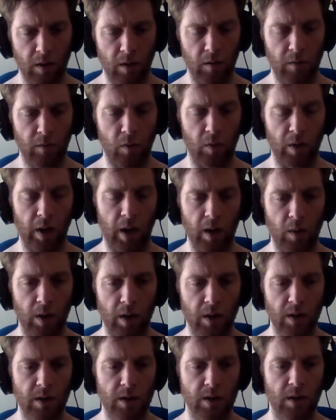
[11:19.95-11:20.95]
4 to 8
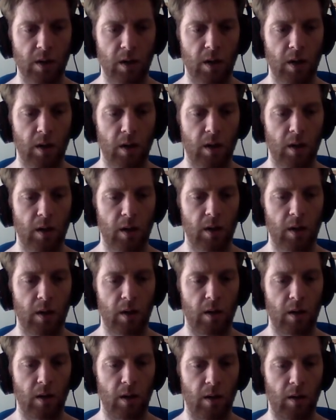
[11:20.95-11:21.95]
weeks,
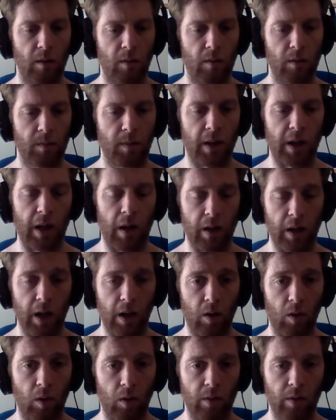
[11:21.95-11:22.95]
depending on how I get
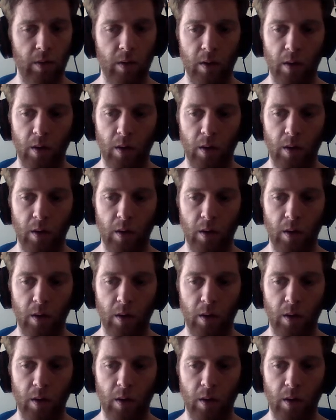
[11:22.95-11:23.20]
on.